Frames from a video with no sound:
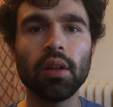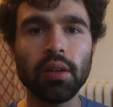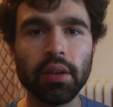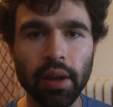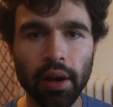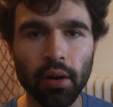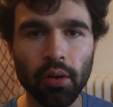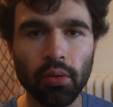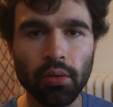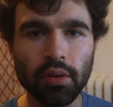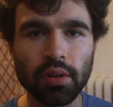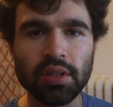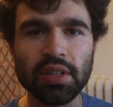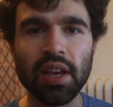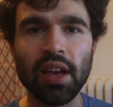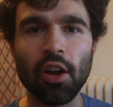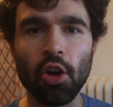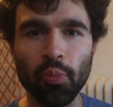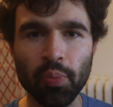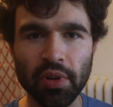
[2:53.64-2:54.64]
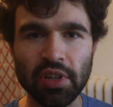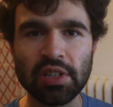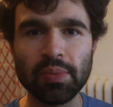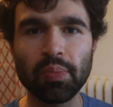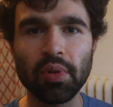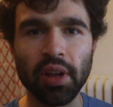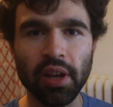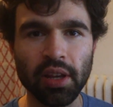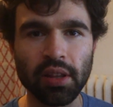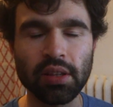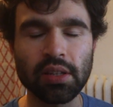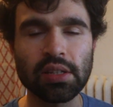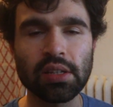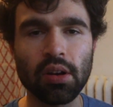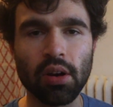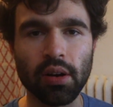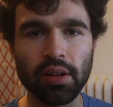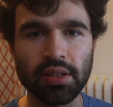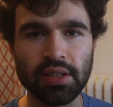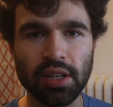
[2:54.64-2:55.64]
Now, to help explain this
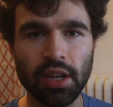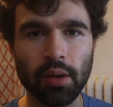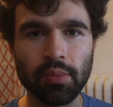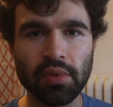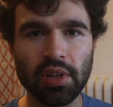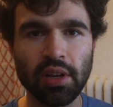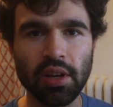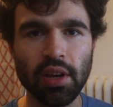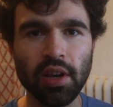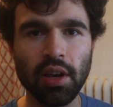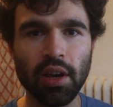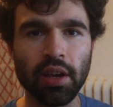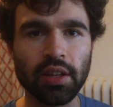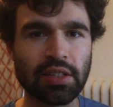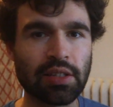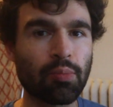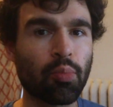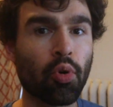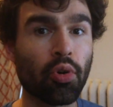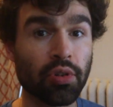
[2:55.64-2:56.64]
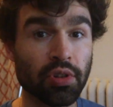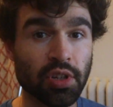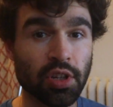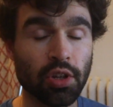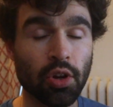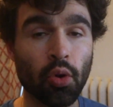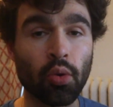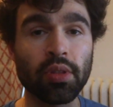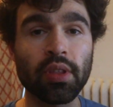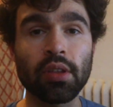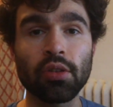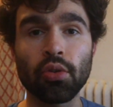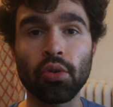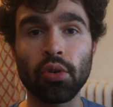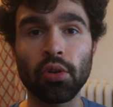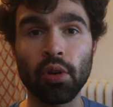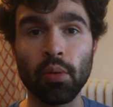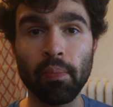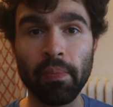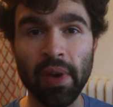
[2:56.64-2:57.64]
concept, it's important to note that you're
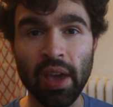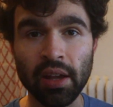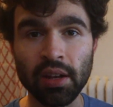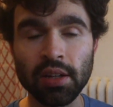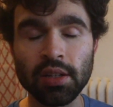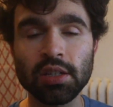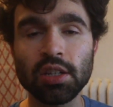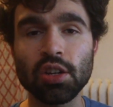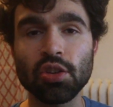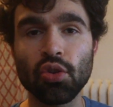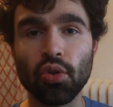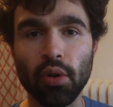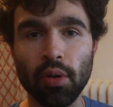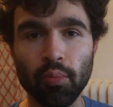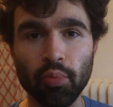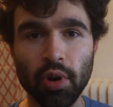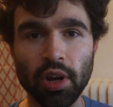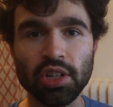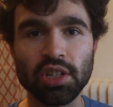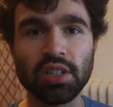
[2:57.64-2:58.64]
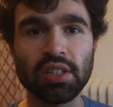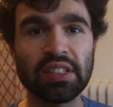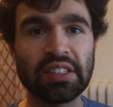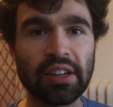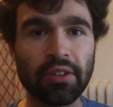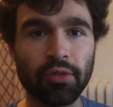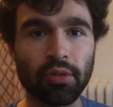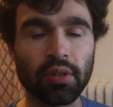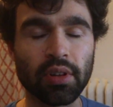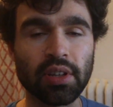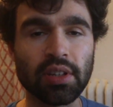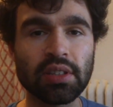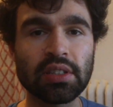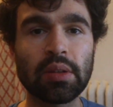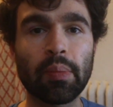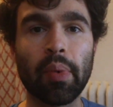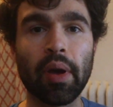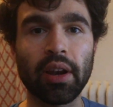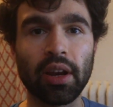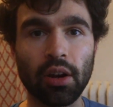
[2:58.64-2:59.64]
going to manage your impression differently
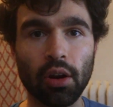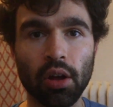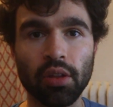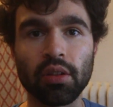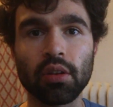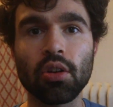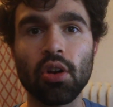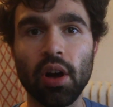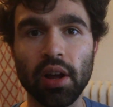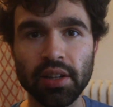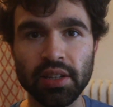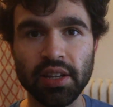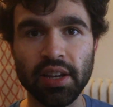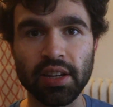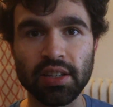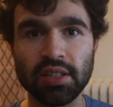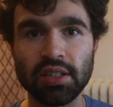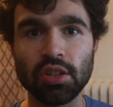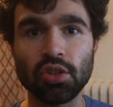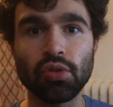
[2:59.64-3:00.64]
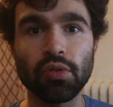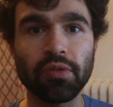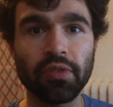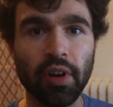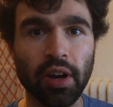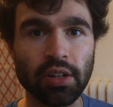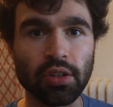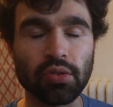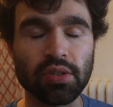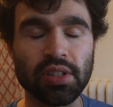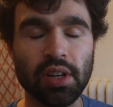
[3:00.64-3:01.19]
depending on the context you find